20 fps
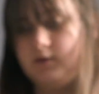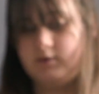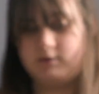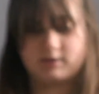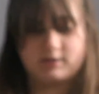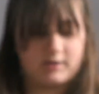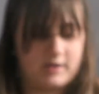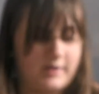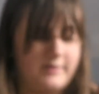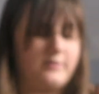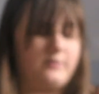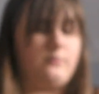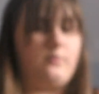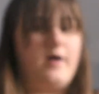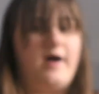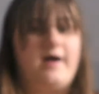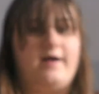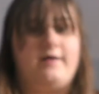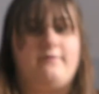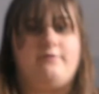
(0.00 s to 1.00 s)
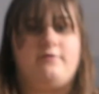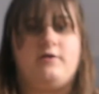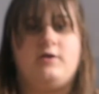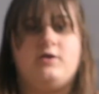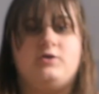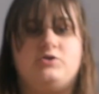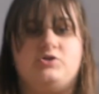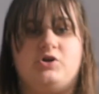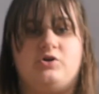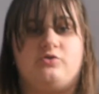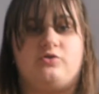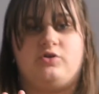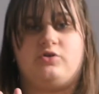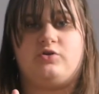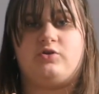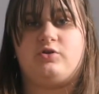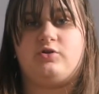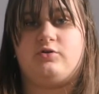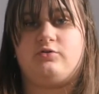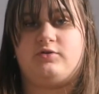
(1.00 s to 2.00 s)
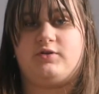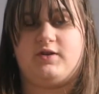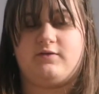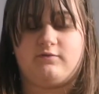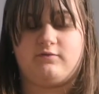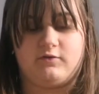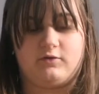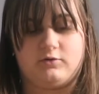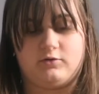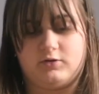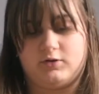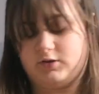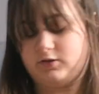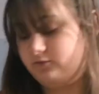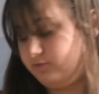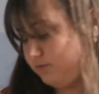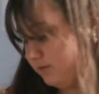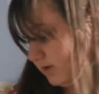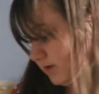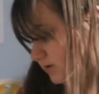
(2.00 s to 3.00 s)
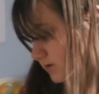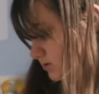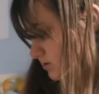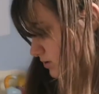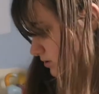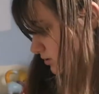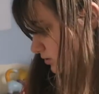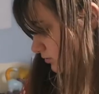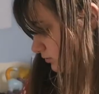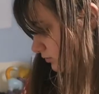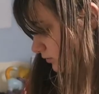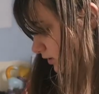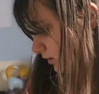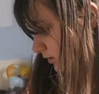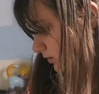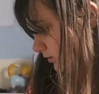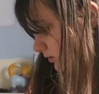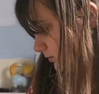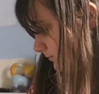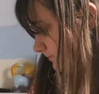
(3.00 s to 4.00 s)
So that's why I've chosen two different colours for each one.